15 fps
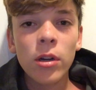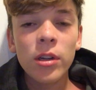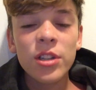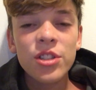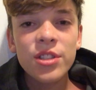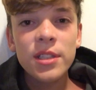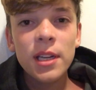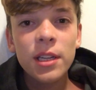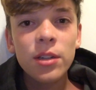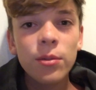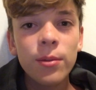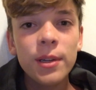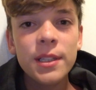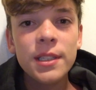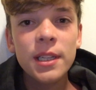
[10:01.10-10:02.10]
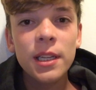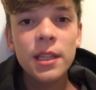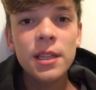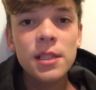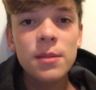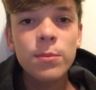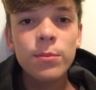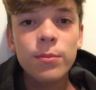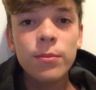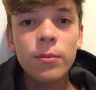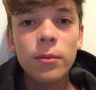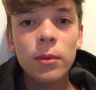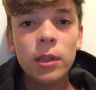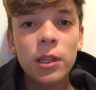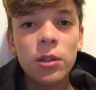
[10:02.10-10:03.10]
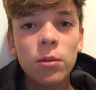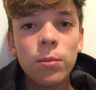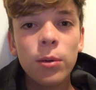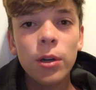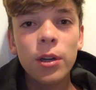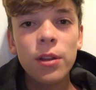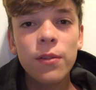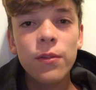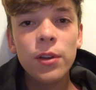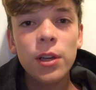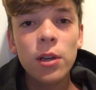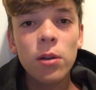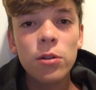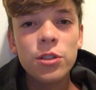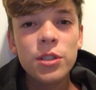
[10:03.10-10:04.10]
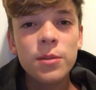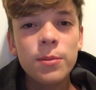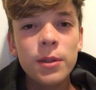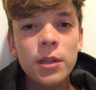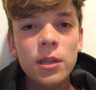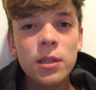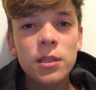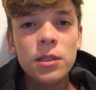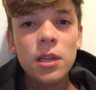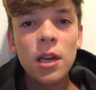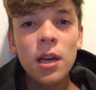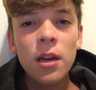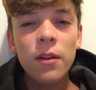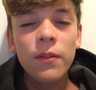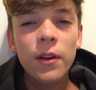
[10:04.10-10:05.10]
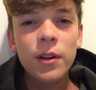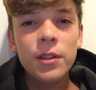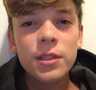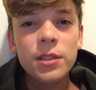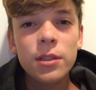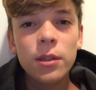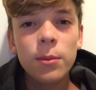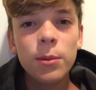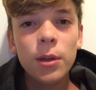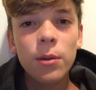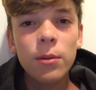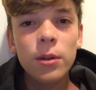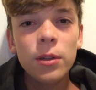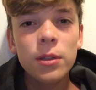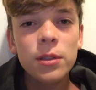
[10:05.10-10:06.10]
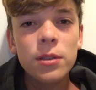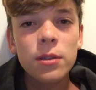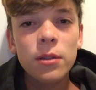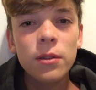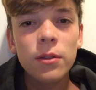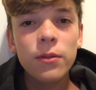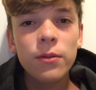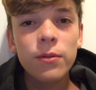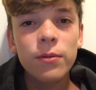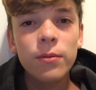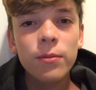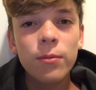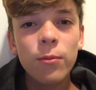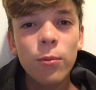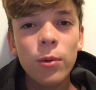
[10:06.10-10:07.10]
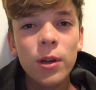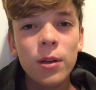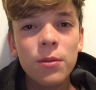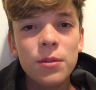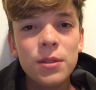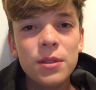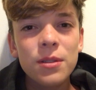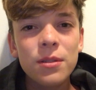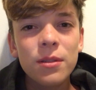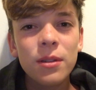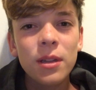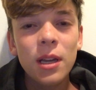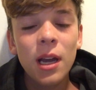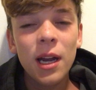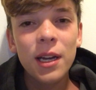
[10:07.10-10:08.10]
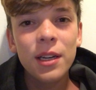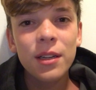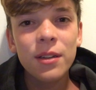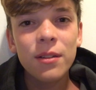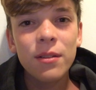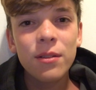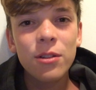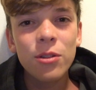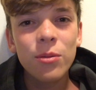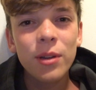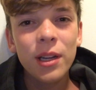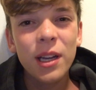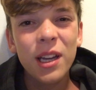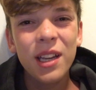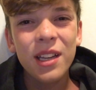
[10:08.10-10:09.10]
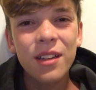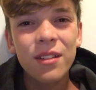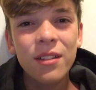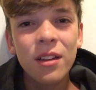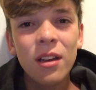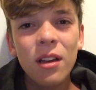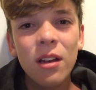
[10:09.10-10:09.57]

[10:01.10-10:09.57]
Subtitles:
sorry, I just had to retake this little part of the video just because of how disturbed I was of what I was kind of doing, I guess.